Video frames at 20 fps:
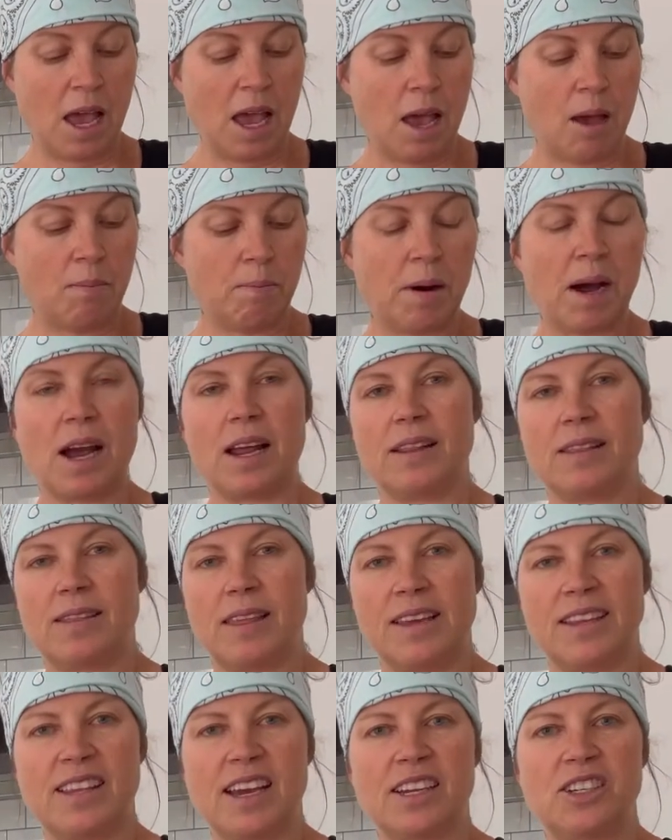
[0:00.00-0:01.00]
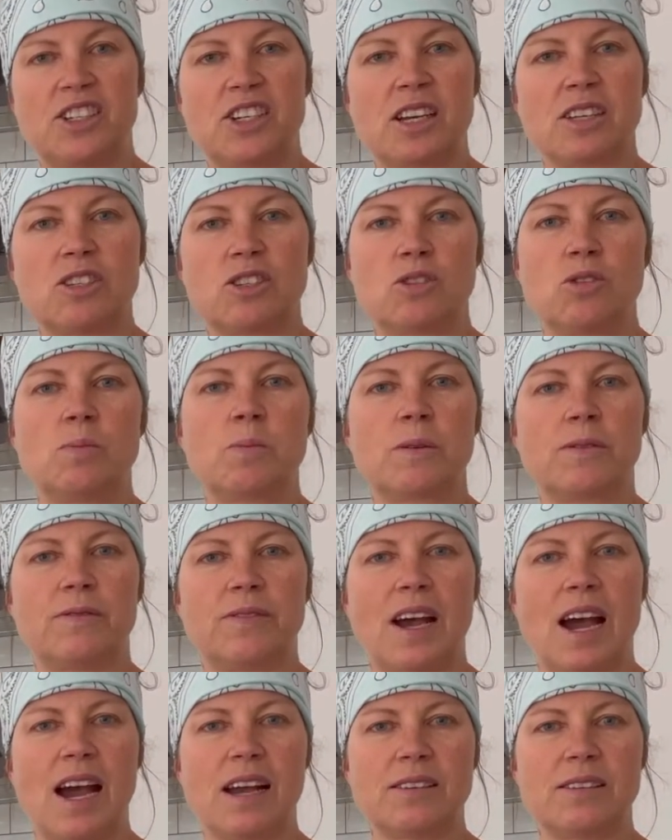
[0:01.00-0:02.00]
but they digest super
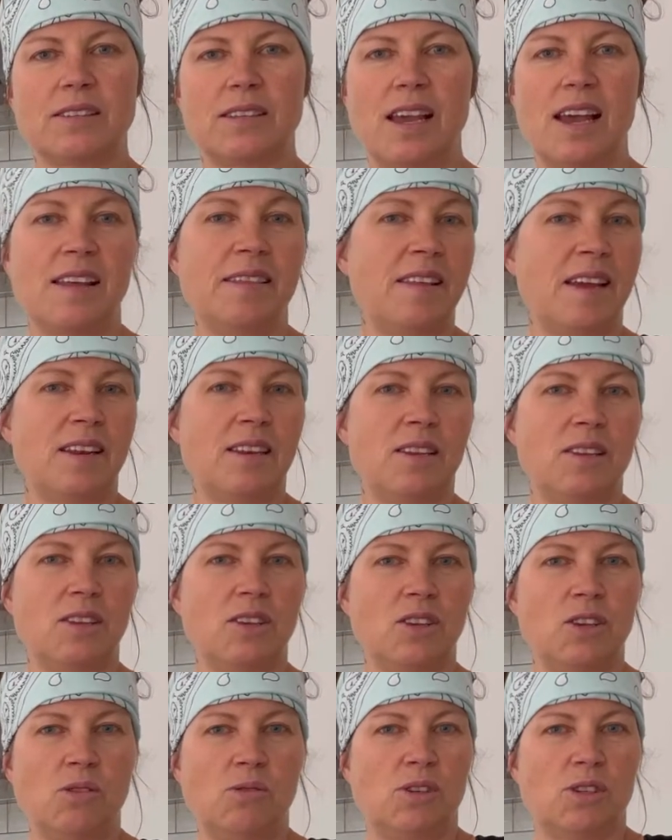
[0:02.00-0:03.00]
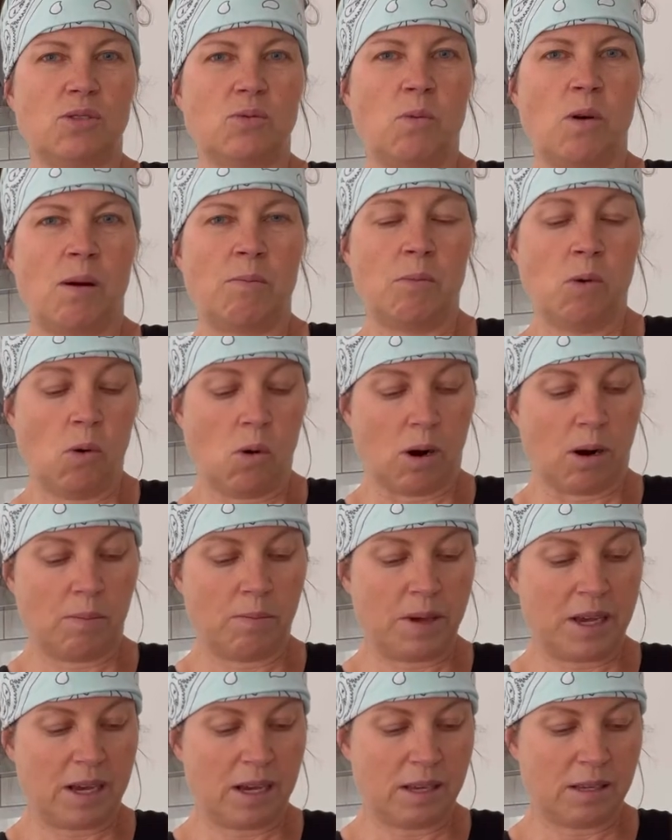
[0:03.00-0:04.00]
fast, and then you just want more
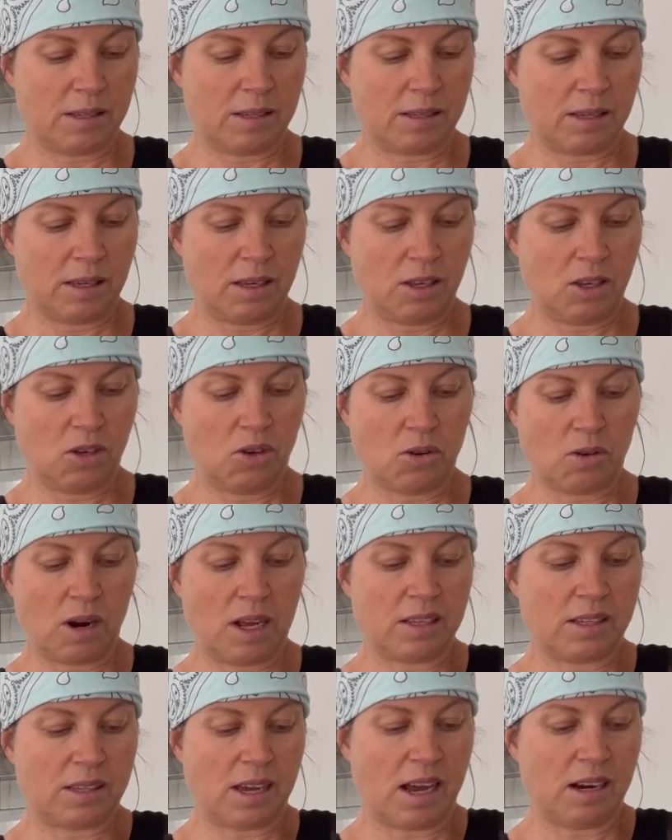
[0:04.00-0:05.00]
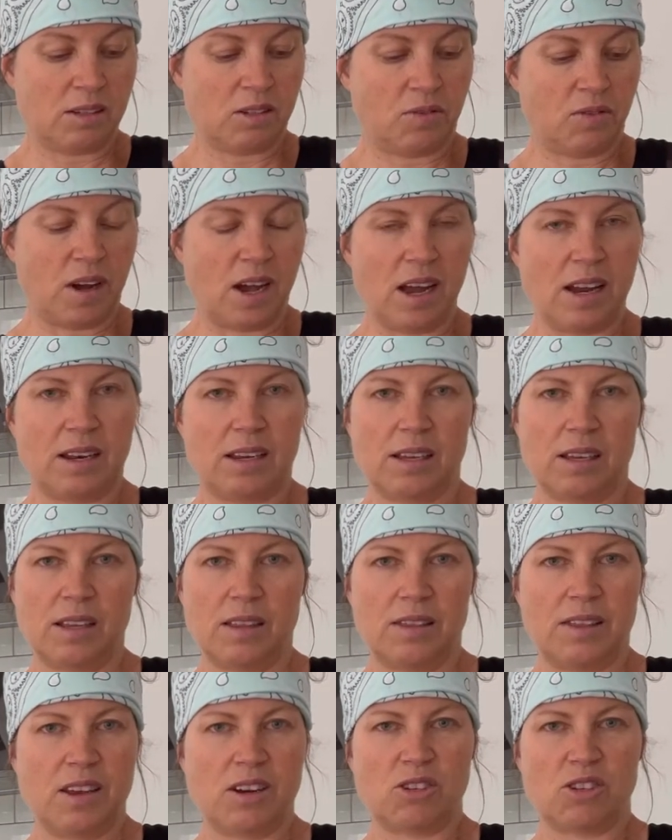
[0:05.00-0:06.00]
because you're unsatisfied.
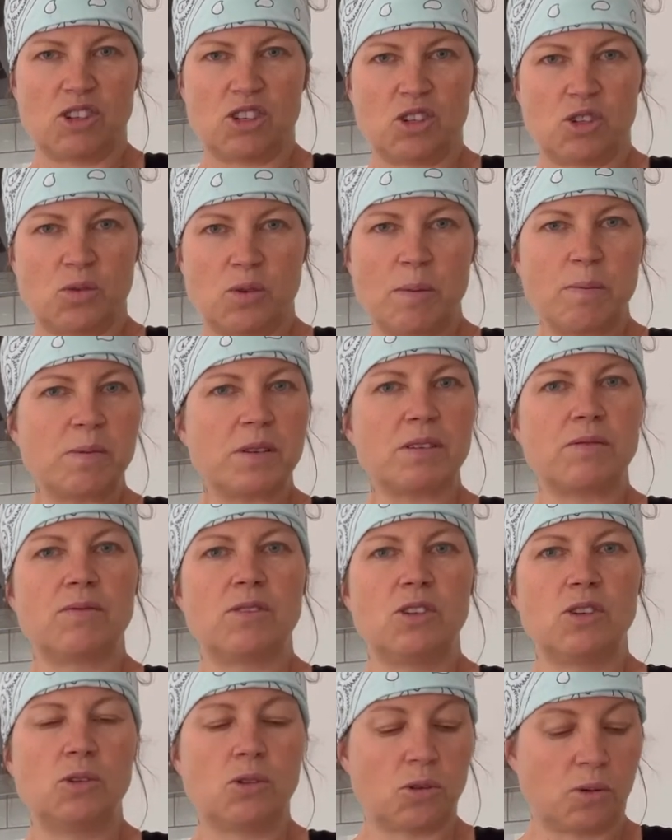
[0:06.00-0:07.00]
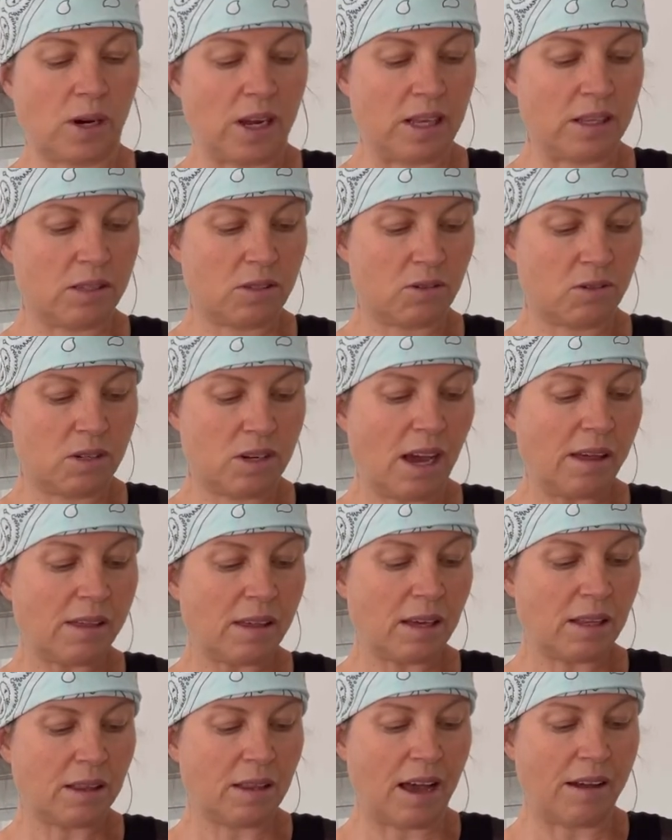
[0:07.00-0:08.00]
They're stripped of nutrients. There's
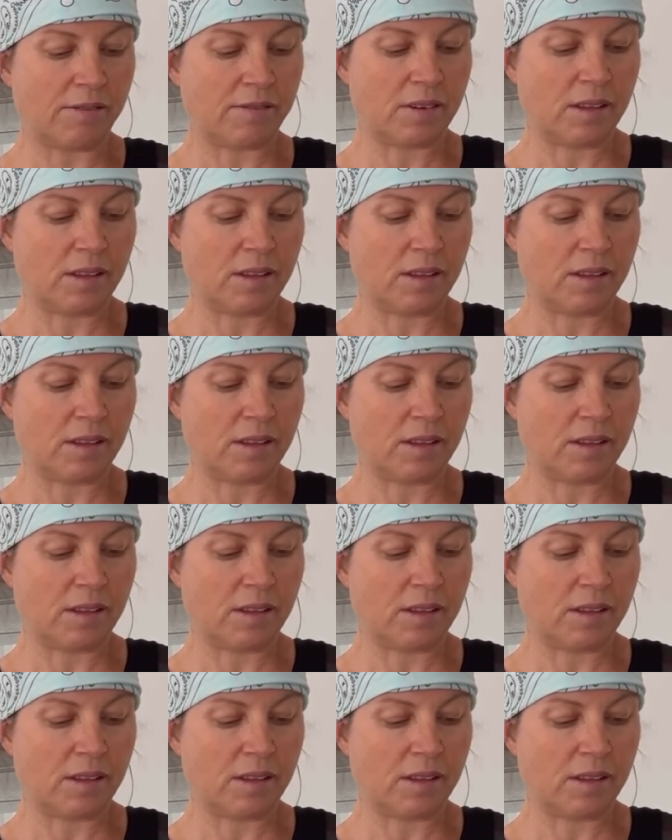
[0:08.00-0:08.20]
nothing left in